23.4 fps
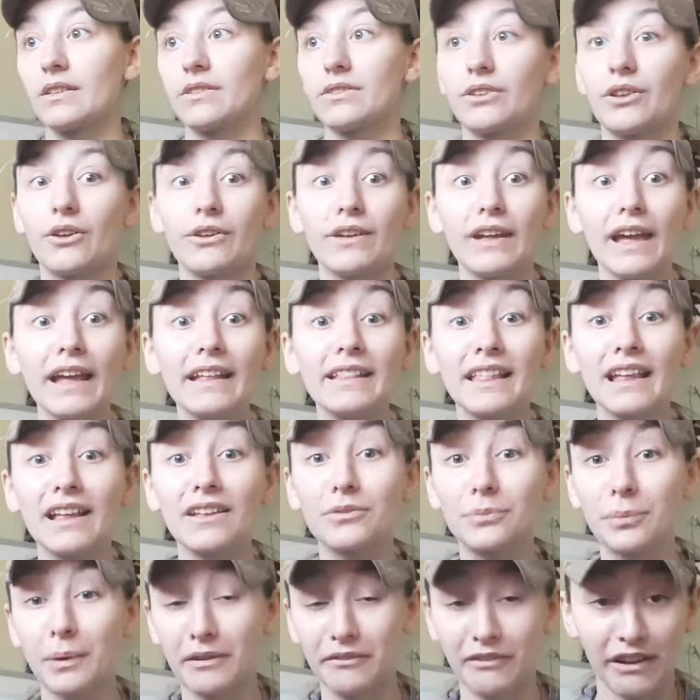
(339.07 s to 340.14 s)
So yeah,
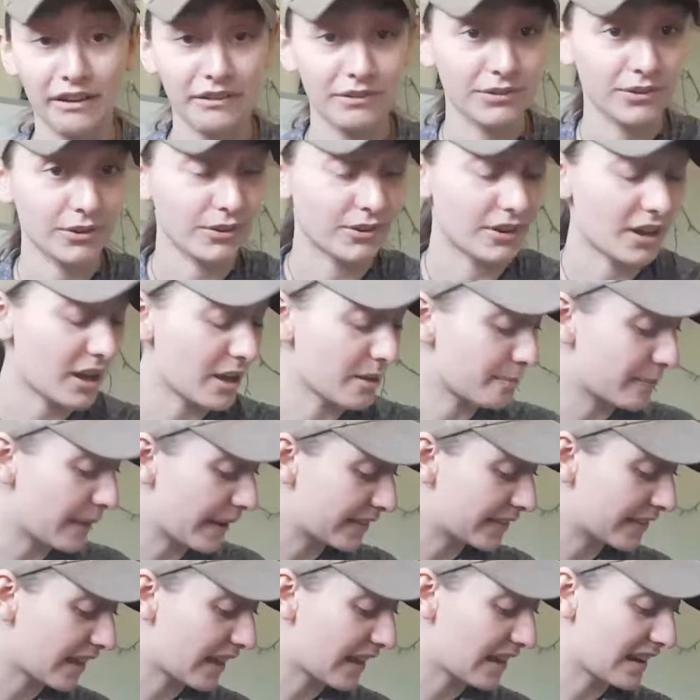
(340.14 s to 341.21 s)
that's my favorite song. I
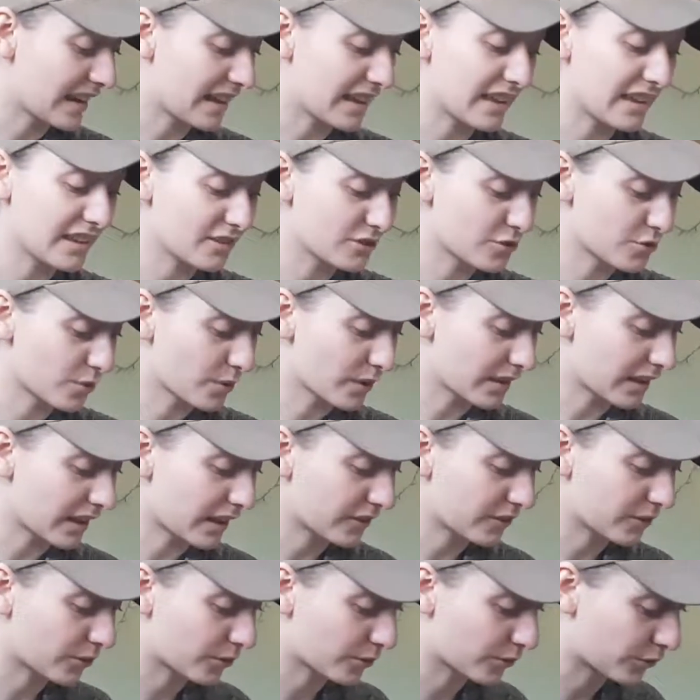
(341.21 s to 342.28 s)
basically enjoy
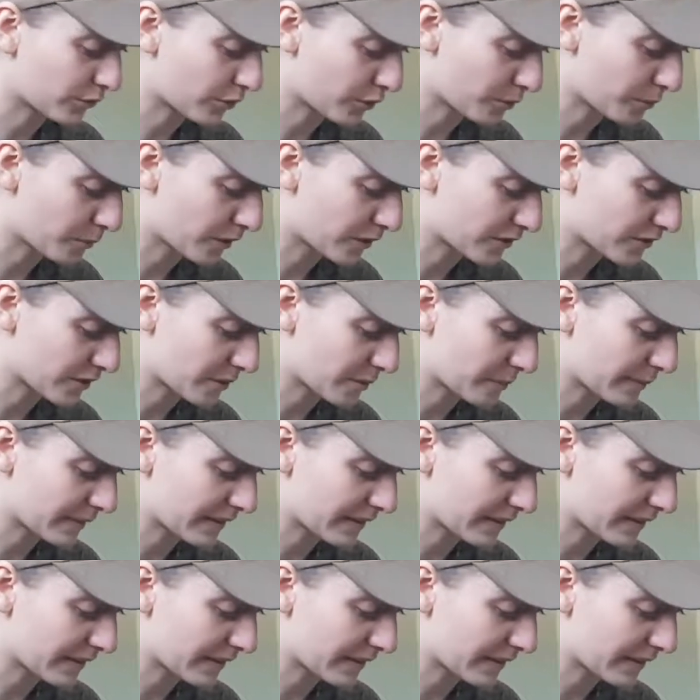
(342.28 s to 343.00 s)
that song so much.